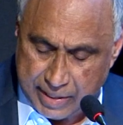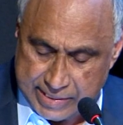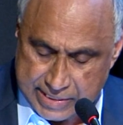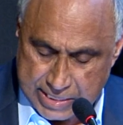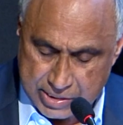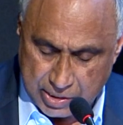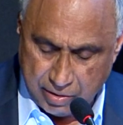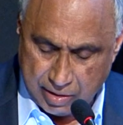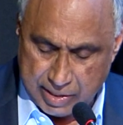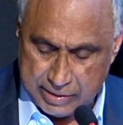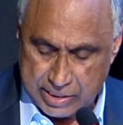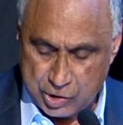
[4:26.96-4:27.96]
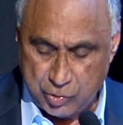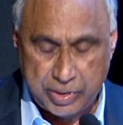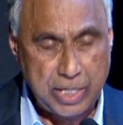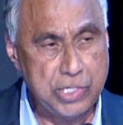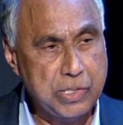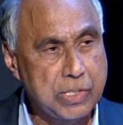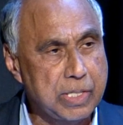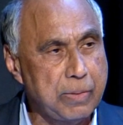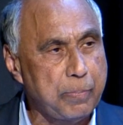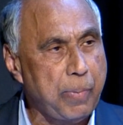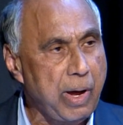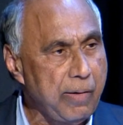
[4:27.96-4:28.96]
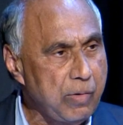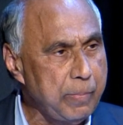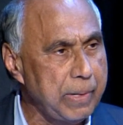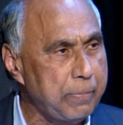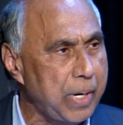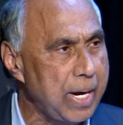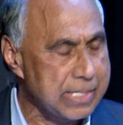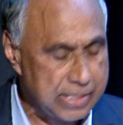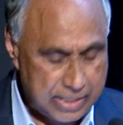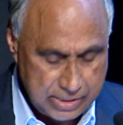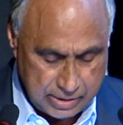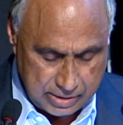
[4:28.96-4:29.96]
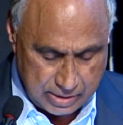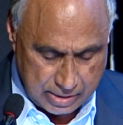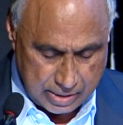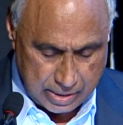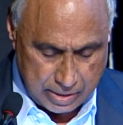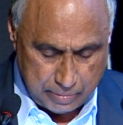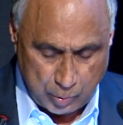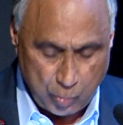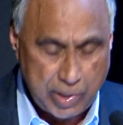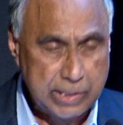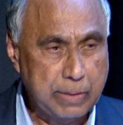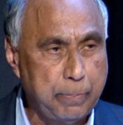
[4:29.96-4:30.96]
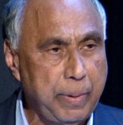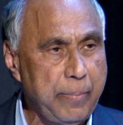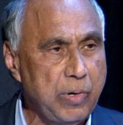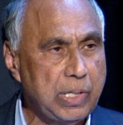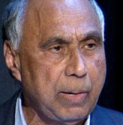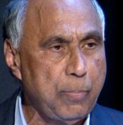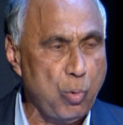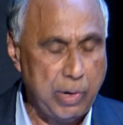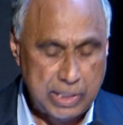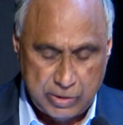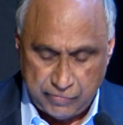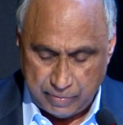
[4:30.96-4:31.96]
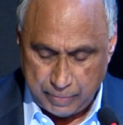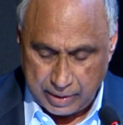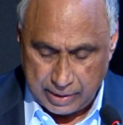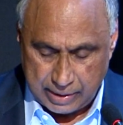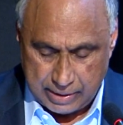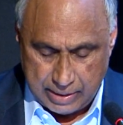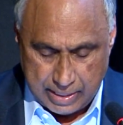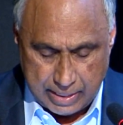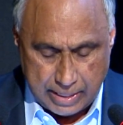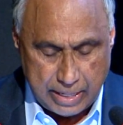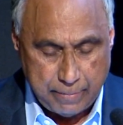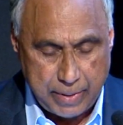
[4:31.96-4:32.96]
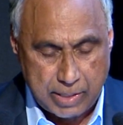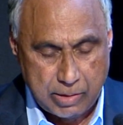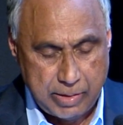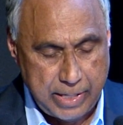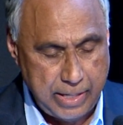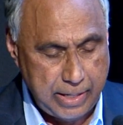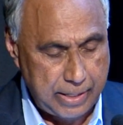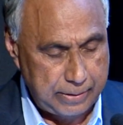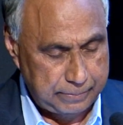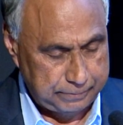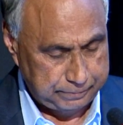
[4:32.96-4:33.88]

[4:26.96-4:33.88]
ideas regarding the education and empowerment process, provide the pivotal point for building a better India.